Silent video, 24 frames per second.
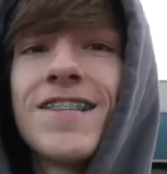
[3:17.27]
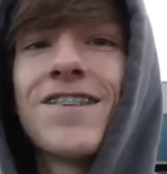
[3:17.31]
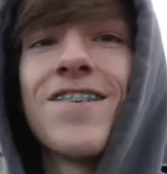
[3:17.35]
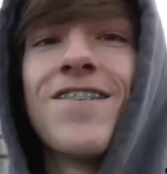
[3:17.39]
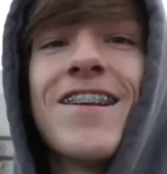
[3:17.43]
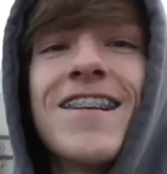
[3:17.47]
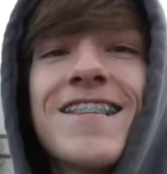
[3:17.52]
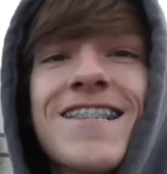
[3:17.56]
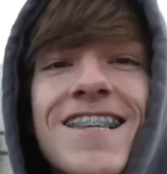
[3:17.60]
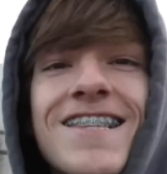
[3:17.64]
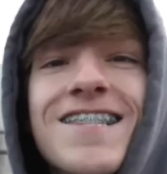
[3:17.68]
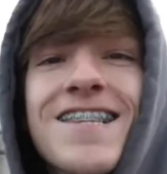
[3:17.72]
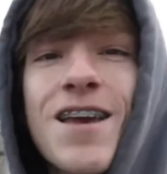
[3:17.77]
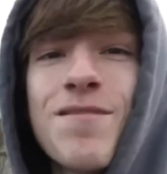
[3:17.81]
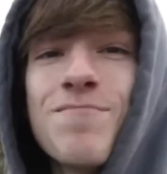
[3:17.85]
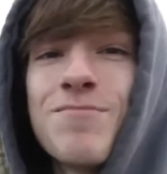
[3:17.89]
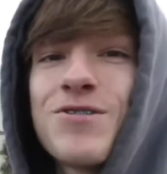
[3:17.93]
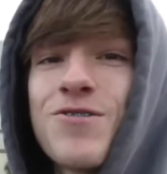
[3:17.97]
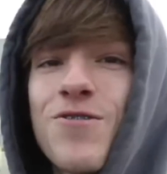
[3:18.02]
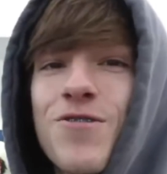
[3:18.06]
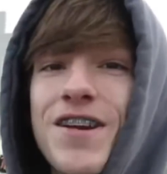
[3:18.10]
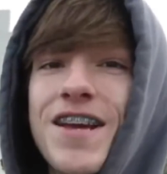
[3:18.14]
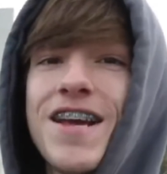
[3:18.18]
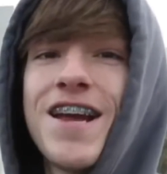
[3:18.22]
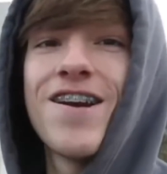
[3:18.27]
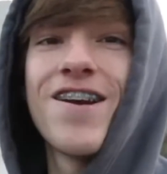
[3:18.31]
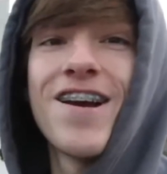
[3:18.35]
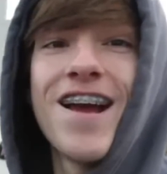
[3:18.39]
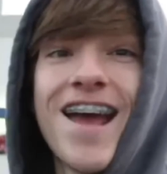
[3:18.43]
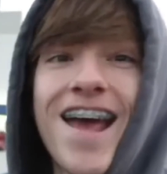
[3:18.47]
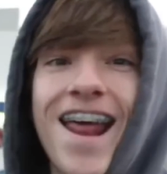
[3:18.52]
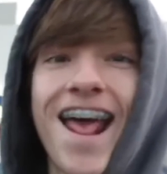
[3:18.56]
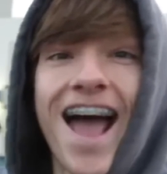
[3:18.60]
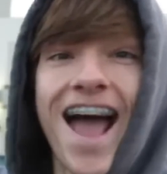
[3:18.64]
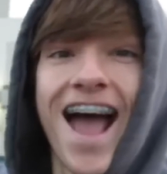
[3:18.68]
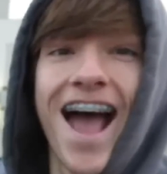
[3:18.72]
So it is the same story here
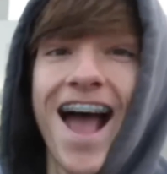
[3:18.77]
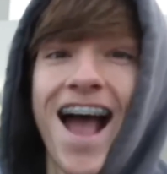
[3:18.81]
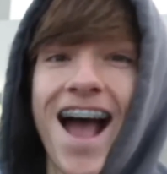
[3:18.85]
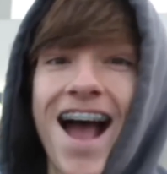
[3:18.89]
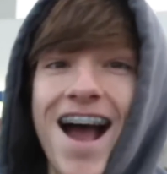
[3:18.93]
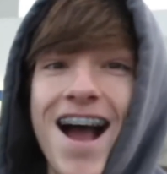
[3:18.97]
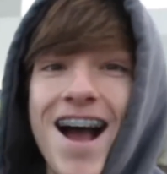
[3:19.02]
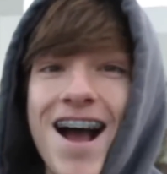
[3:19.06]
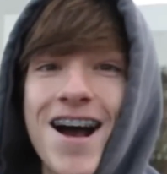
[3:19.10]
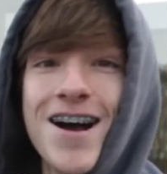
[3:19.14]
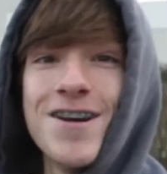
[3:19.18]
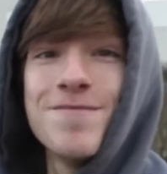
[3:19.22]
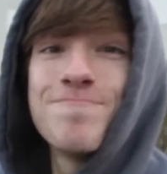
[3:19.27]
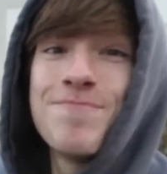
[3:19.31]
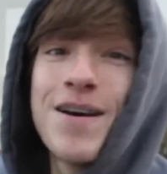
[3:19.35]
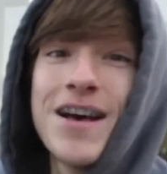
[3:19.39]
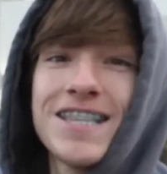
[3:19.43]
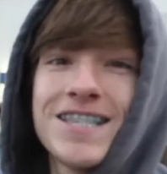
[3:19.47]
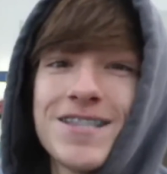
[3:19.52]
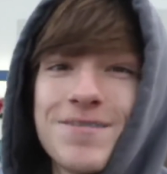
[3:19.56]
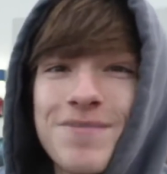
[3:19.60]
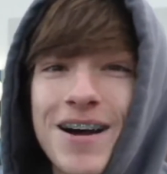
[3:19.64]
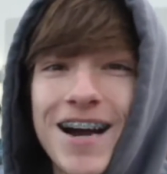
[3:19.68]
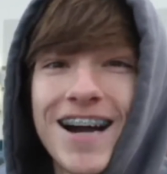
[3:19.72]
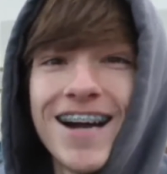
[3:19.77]
at Best